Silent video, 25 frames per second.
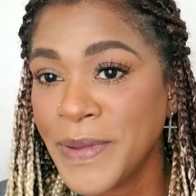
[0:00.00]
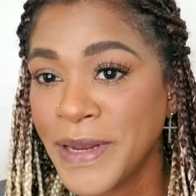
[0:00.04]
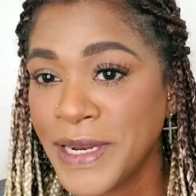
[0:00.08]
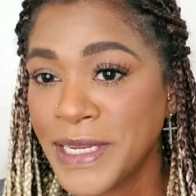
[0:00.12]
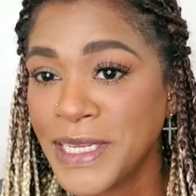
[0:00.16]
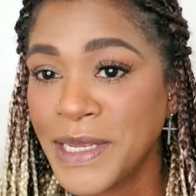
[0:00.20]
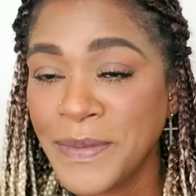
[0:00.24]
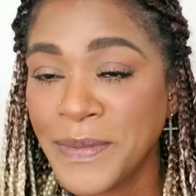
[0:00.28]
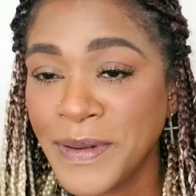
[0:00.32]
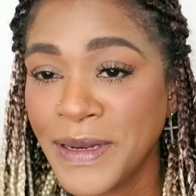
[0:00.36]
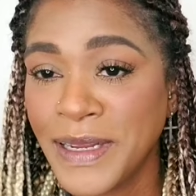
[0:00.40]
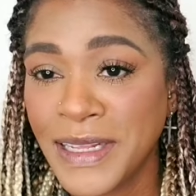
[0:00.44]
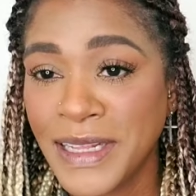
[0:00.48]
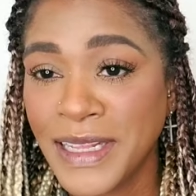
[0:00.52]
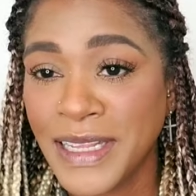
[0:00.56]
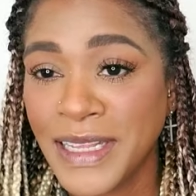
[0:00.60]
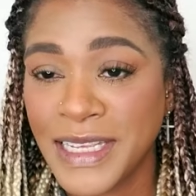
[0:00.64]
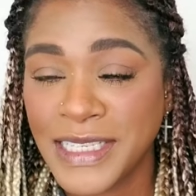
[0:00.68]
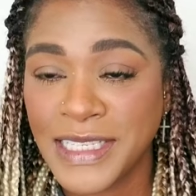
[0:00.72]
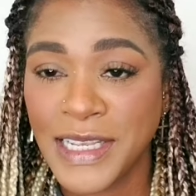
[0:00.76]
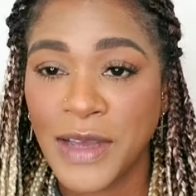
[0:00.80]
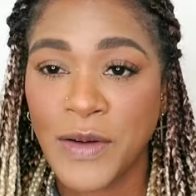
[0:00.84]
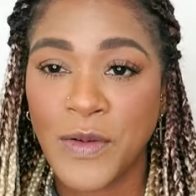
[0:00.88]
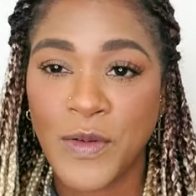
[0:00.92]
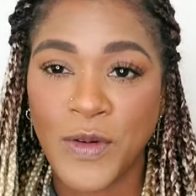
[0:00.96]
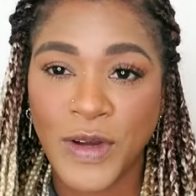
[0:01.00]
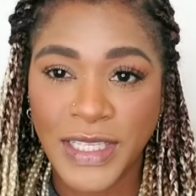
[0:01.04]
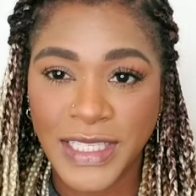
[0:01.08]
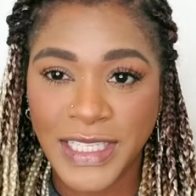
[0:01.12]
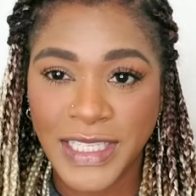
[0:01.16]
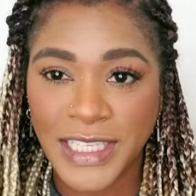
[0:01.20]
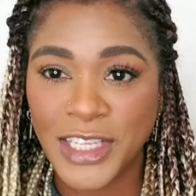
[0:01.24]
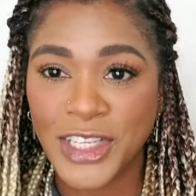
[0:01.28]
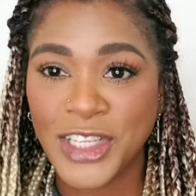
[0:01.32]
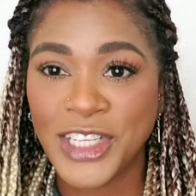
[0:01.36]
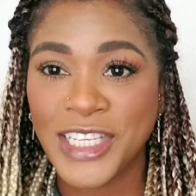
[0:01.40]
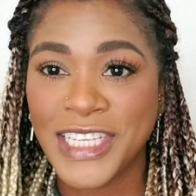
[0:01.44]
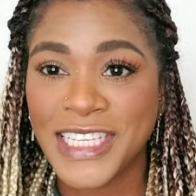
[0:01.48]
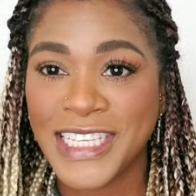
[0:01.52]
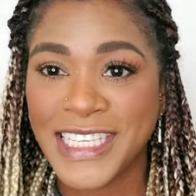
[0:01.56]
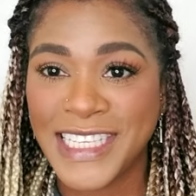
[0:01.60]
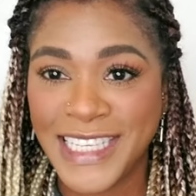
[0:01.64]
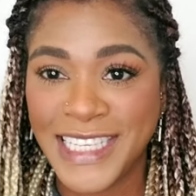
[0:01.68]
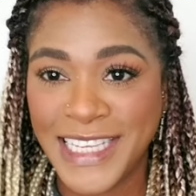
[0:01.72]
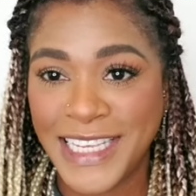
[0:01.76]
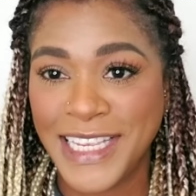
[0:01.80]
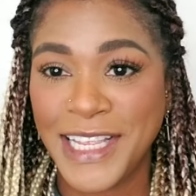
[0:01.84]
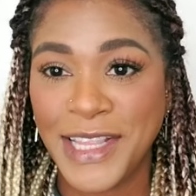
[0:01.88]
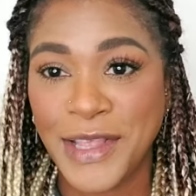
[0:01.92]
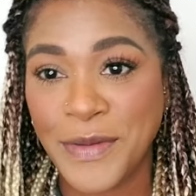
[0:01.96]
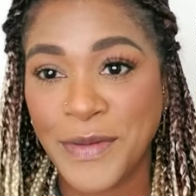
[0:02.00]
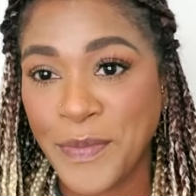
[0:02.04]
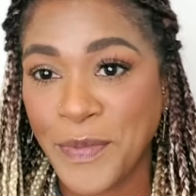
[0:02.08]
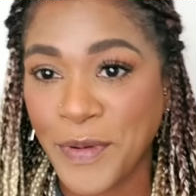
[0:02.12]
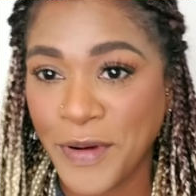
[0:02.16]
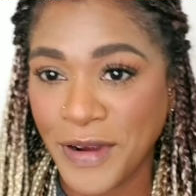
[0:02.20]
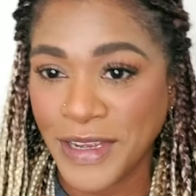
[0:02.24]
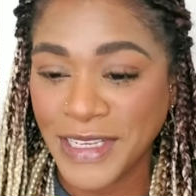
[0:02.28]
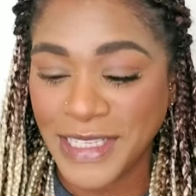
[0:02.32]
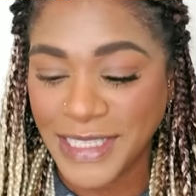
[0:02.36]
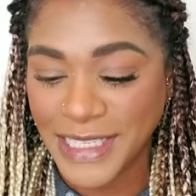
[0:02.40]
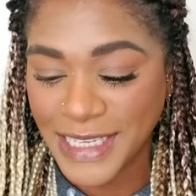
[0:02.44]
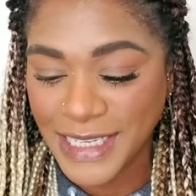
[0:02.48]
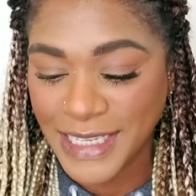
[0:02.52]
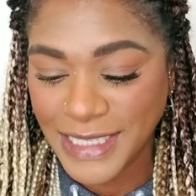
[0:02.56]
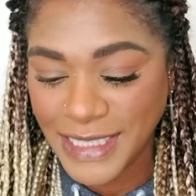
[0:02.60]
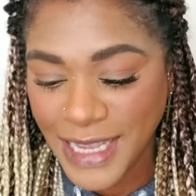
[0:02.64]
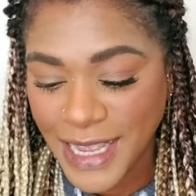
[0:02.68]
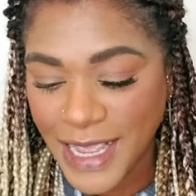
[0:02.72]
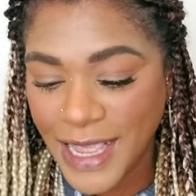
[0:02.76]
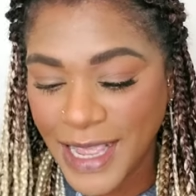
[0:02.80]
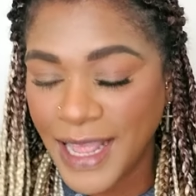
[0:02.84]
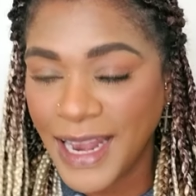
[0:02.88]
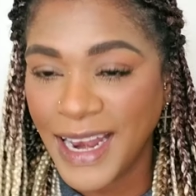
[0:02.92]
sped it up a little because I wanted you to see the process.